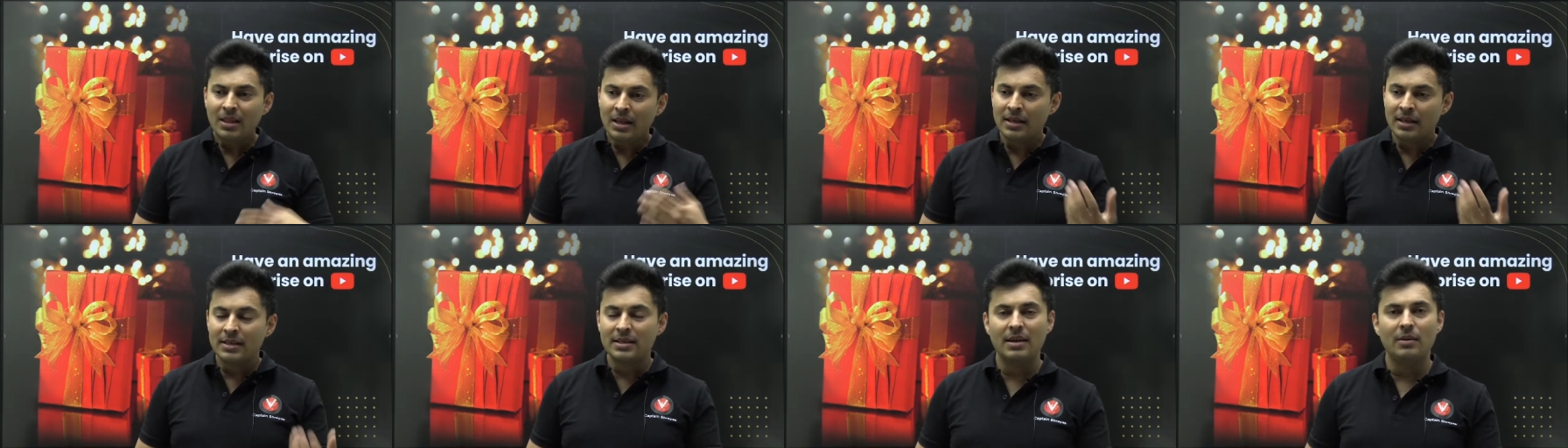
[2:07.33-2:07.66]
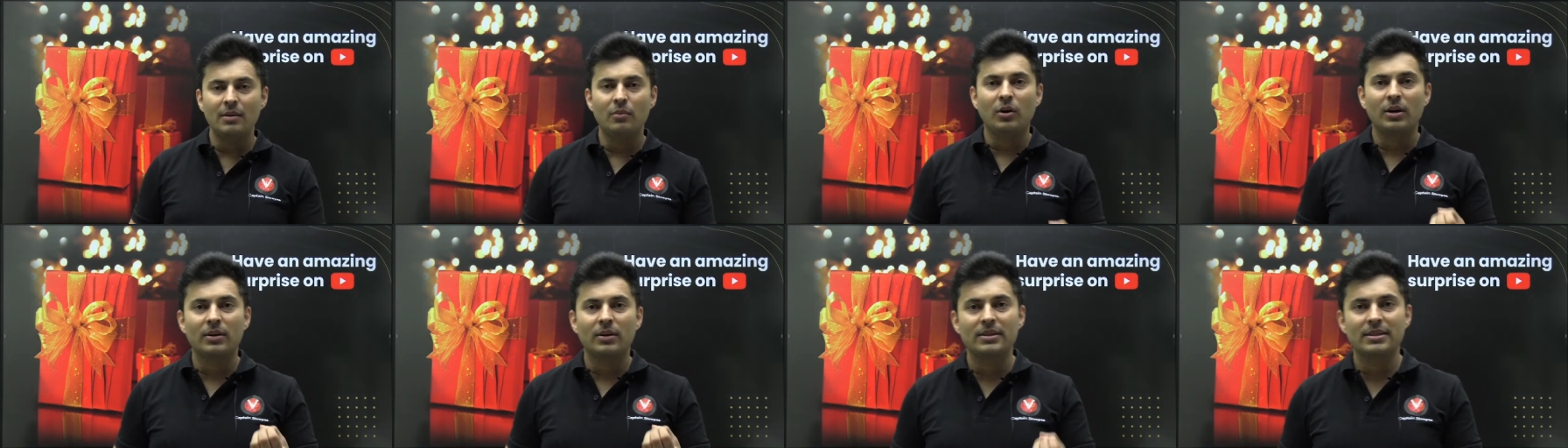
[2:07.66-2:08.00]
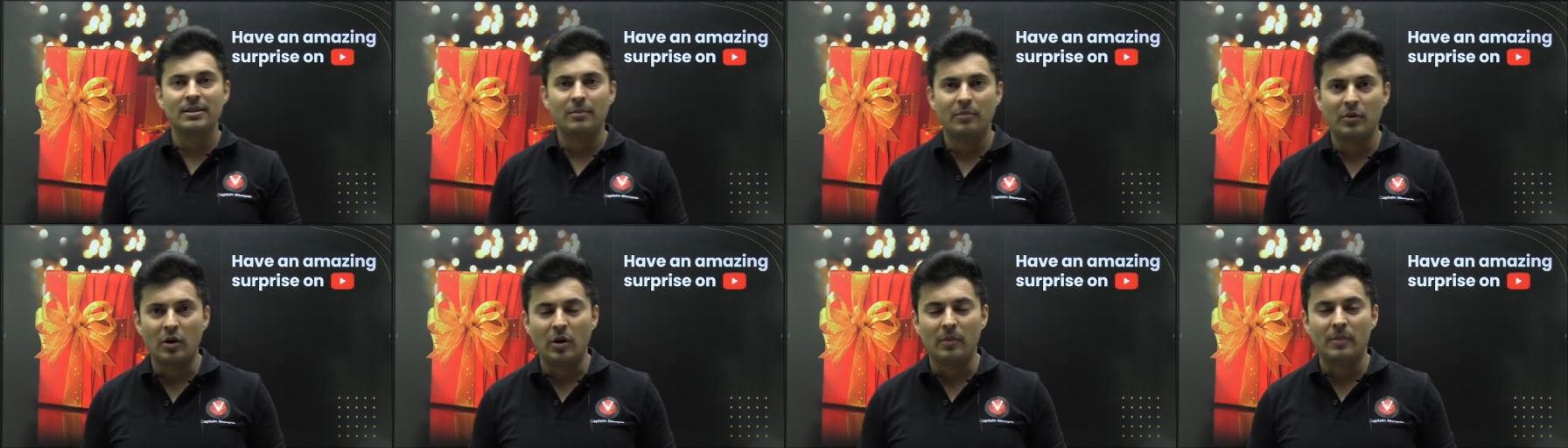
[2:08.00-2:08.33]
See, what was the
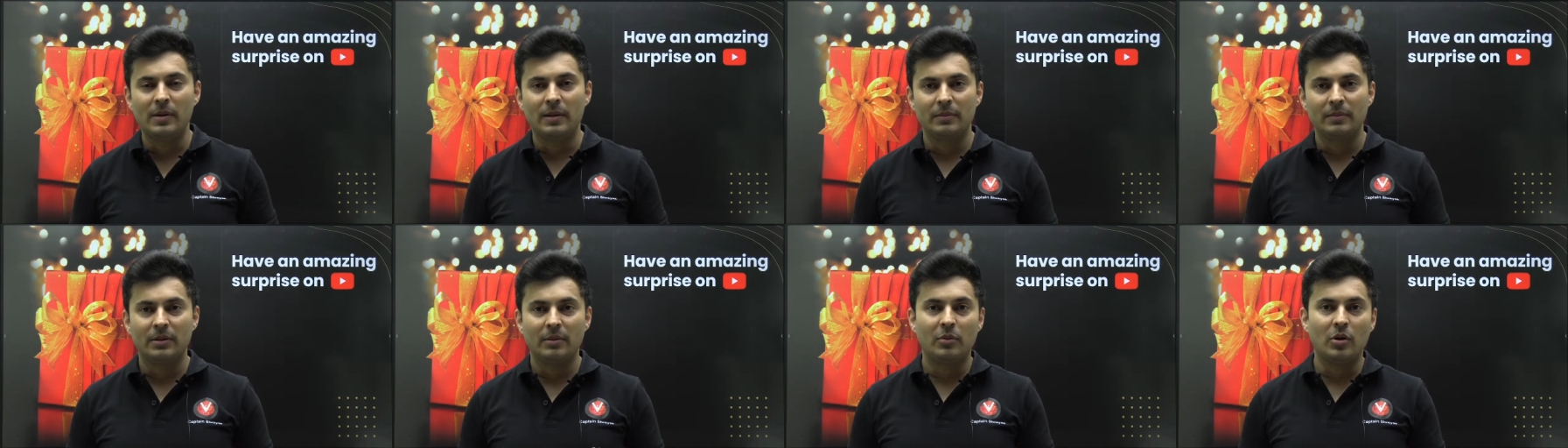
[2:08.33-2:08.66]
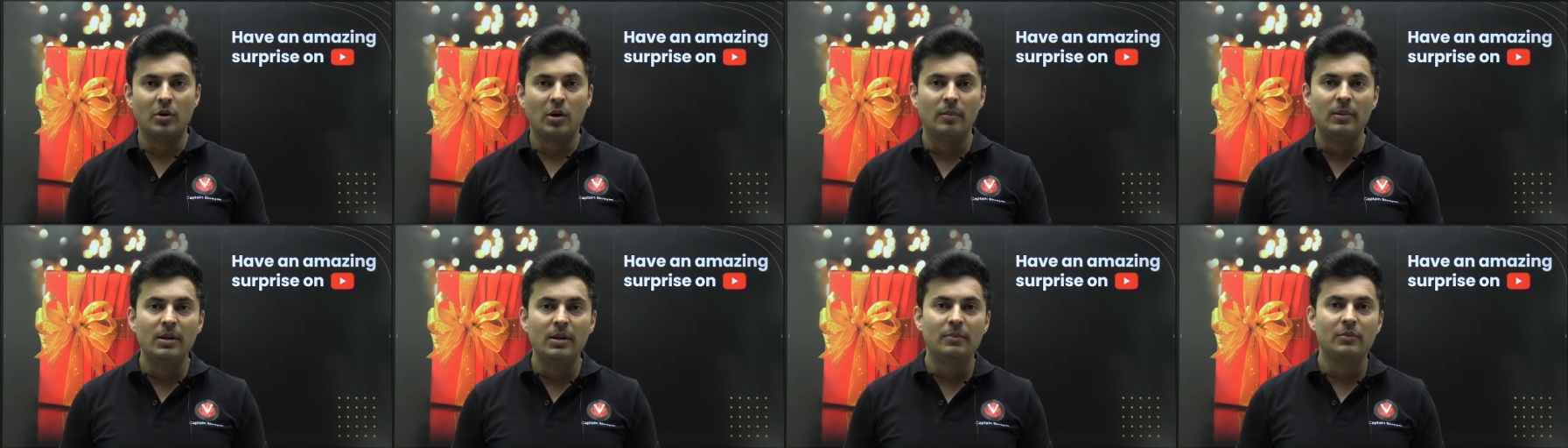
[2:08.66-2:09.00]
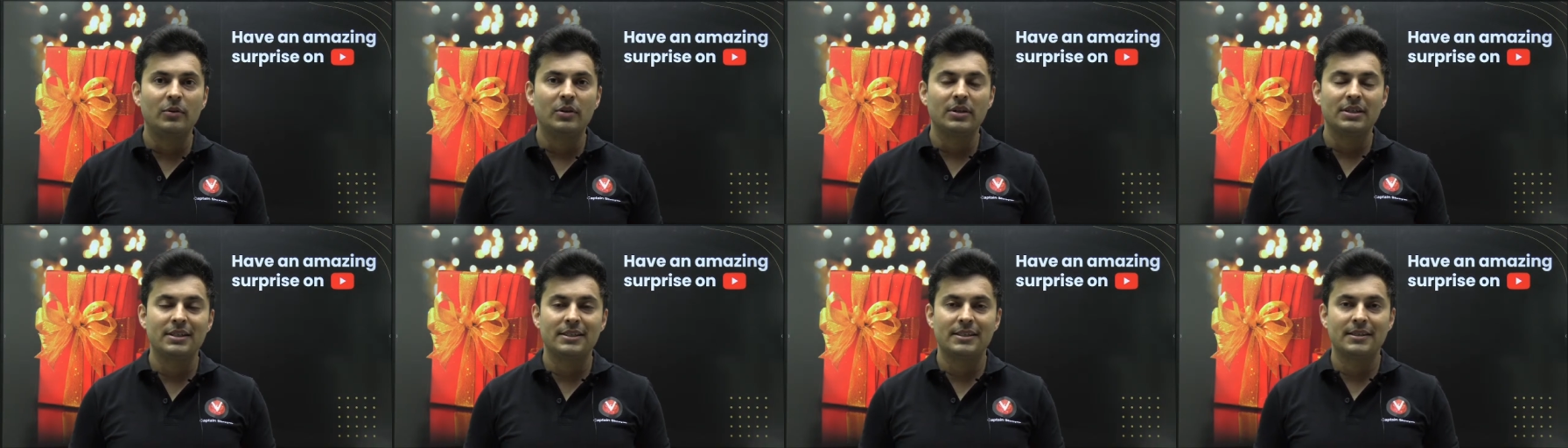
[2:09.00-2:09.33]
problem? The problem
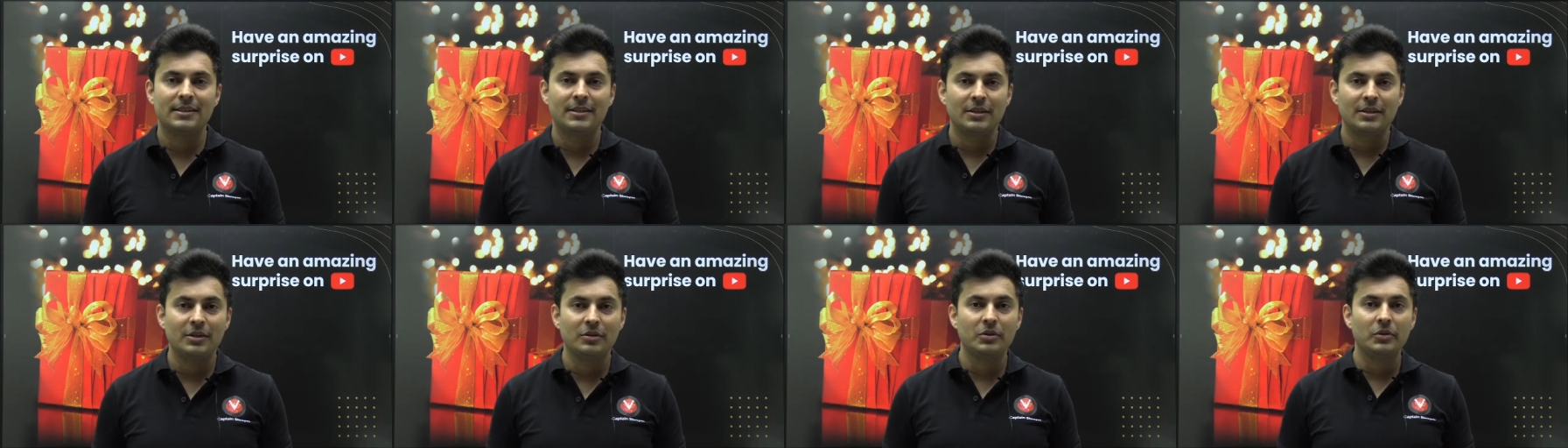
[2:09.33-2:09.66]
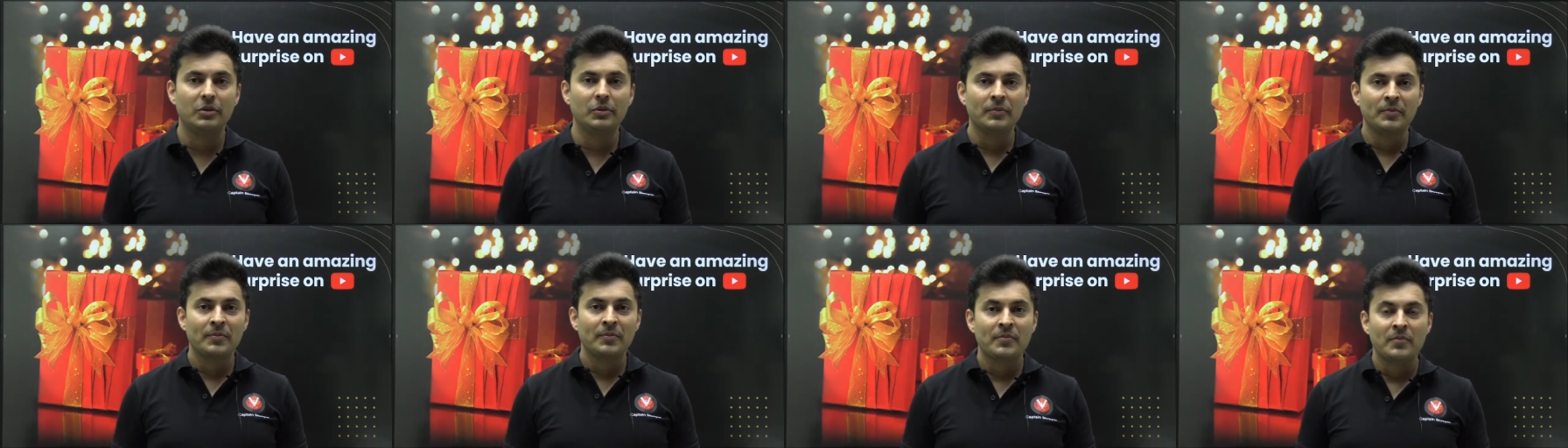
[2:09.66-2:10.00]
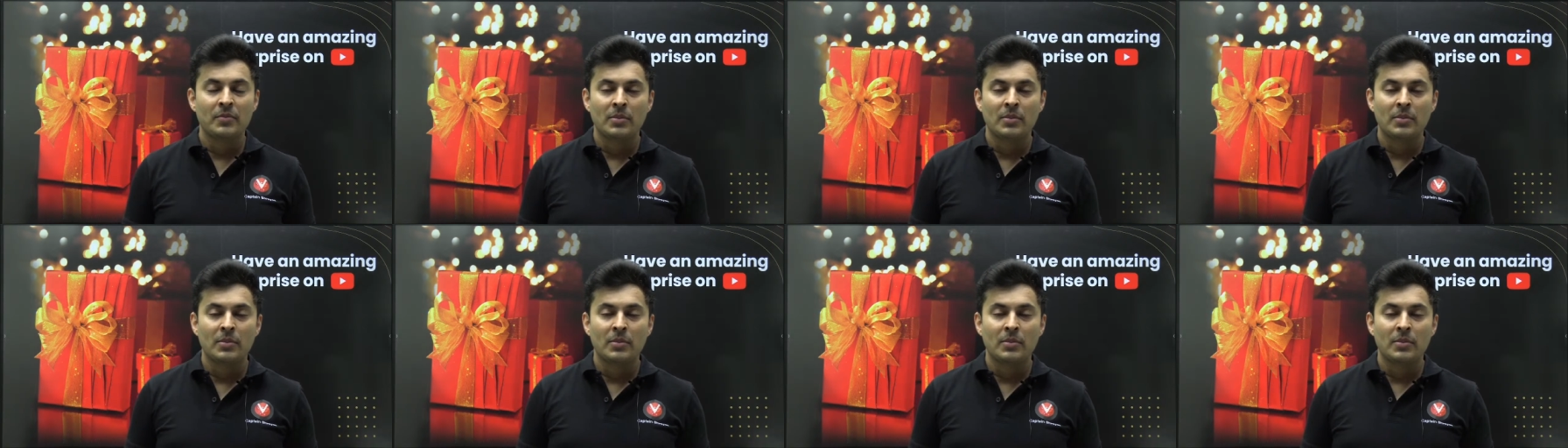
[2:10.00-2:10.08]
was, you know,